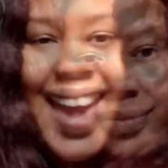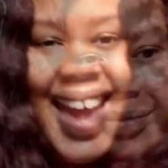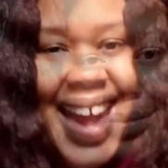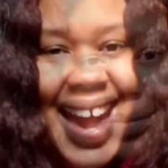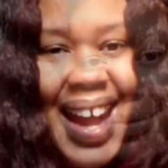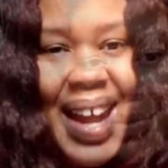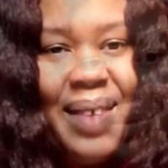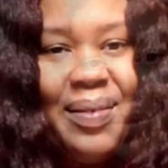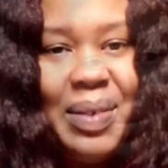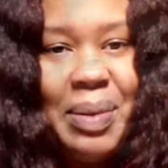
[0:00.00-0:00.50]

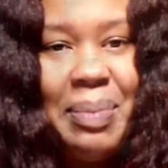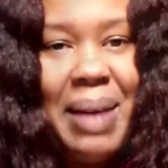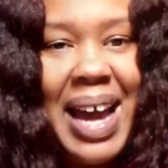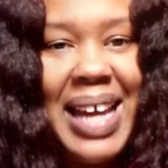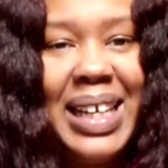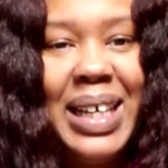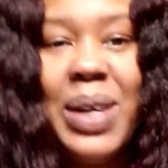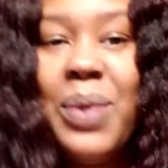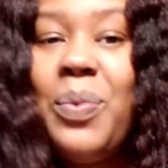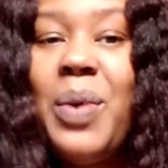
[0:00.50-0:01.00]
Hey
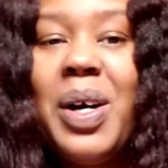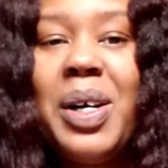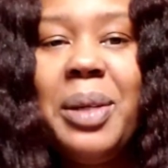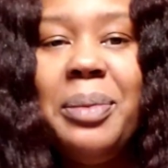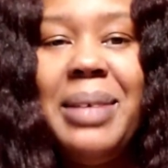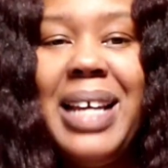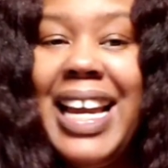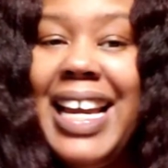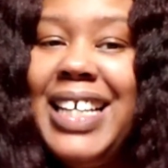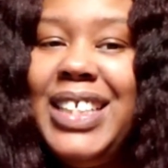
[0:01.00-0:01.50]
everybody, and welcome
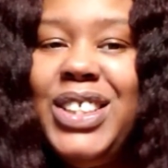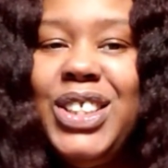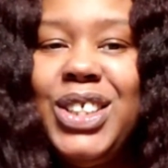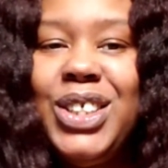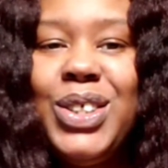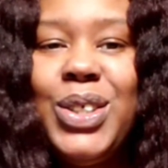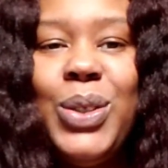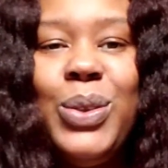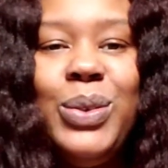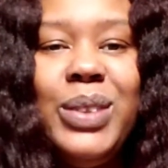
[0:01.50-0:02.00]
to
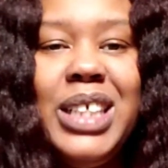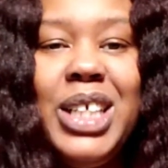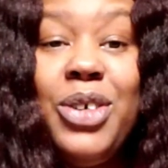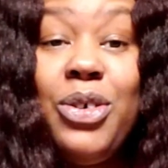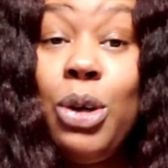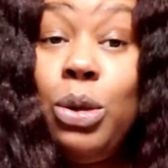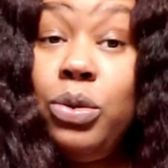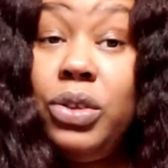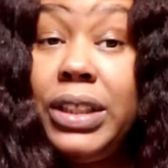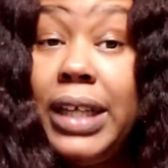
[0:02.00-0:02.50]
Asia's Cozy
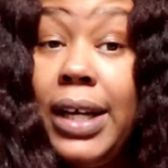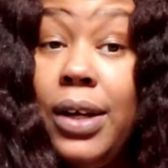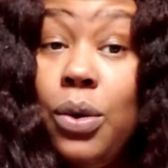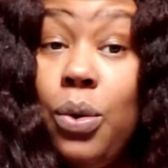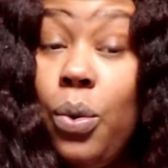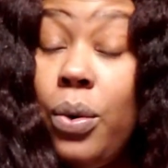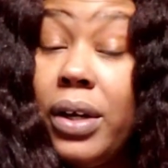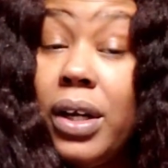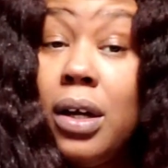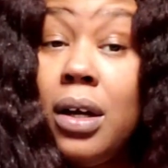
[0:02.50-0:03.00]
Crochet
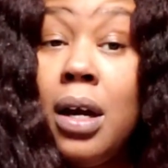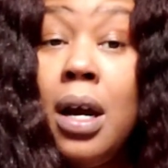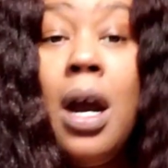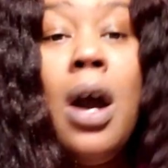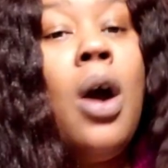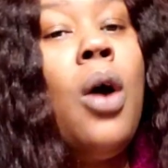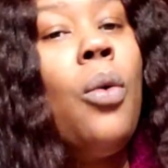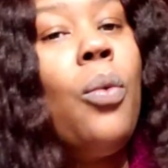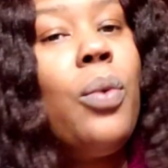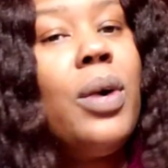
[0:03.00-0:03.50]
Corner,
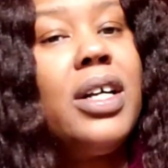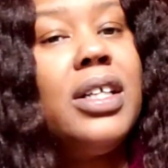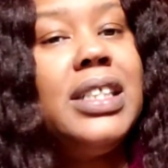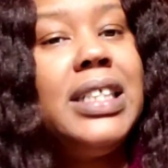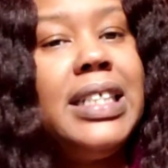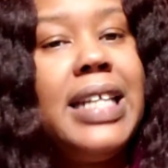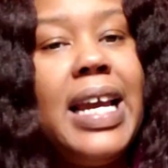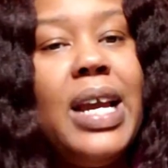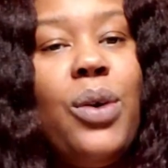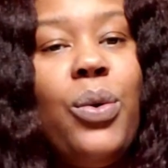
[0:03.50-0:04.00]
where
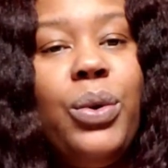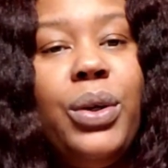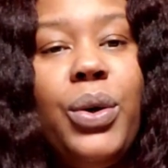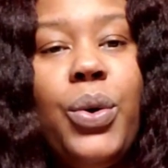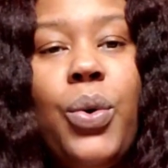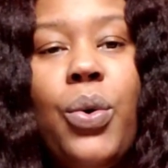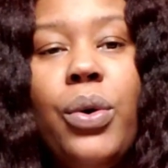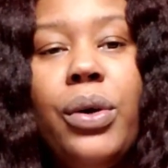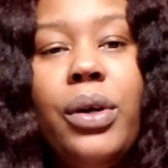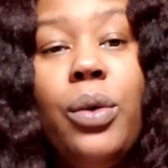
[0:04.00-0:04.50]
today on the
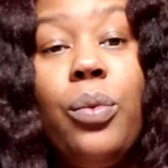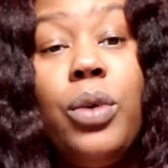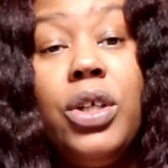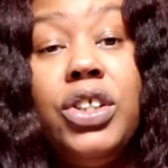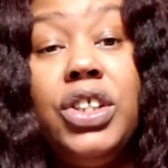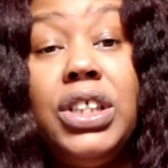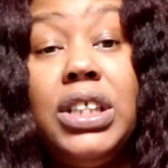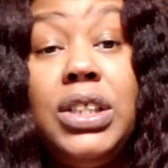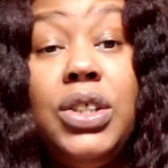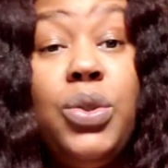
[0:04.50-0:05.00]
corner we're
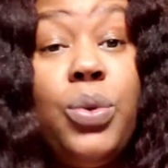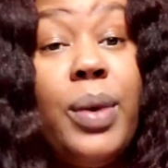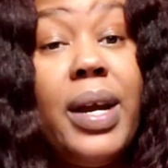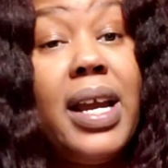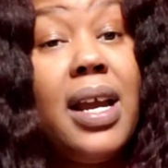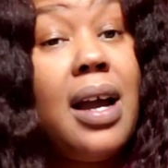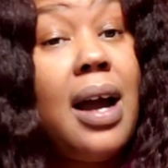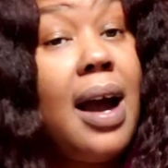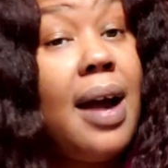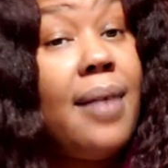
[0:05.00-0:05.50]
just
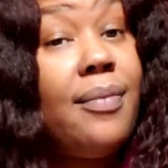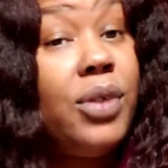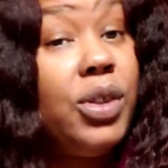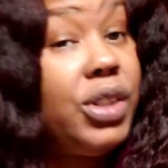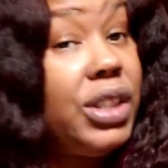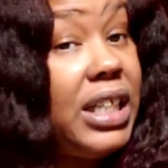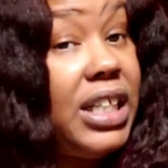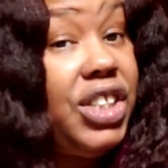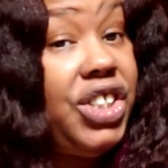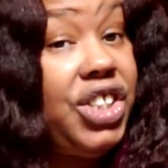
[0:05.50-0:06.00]
doing
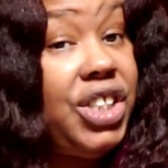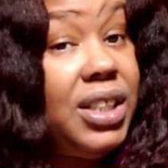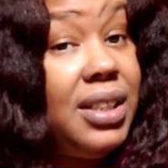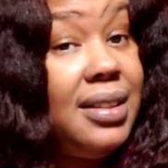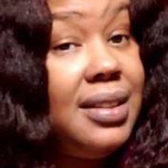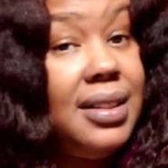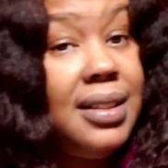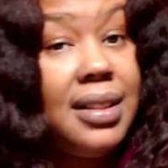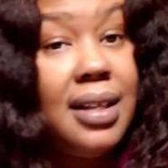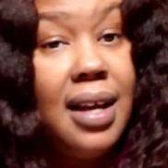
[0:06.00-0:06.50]

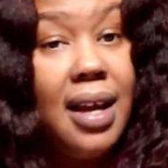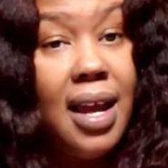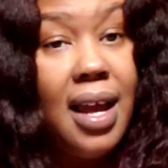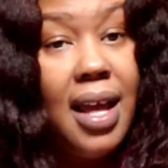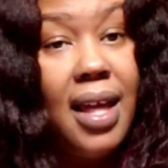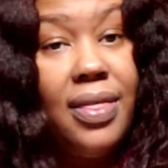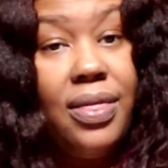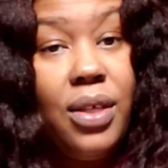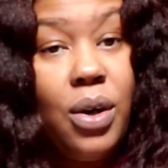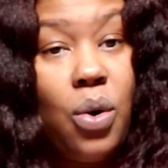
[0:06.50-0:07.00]
conversations
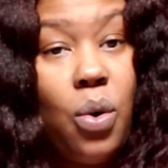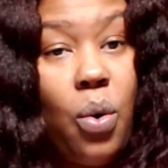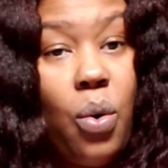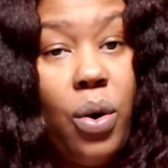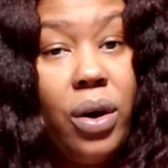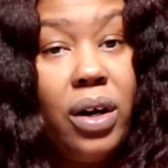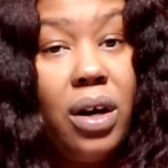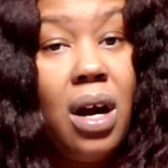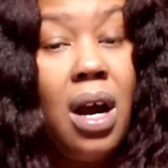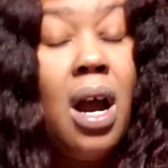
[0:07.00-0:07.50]
in the
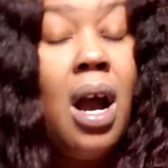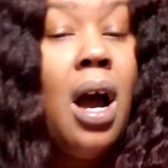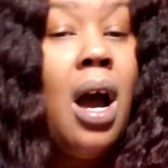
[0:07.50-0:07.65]
corner.